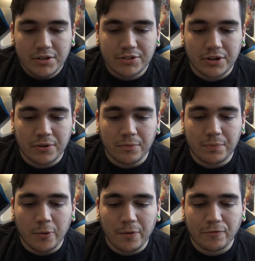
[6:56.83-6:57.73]
So,
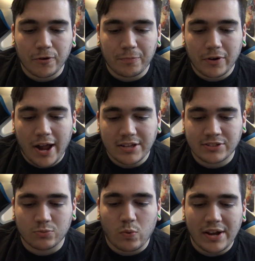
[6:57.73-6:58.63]
Booper Fooper
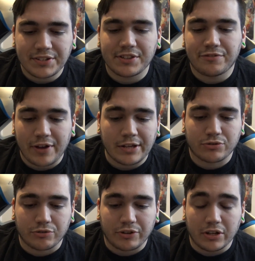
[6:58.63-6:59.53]
asks, when is the face
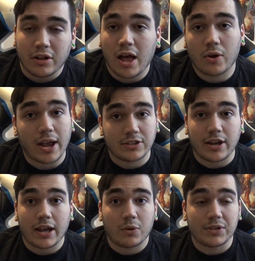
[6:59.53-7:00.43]
reveal? Okay, so hang on one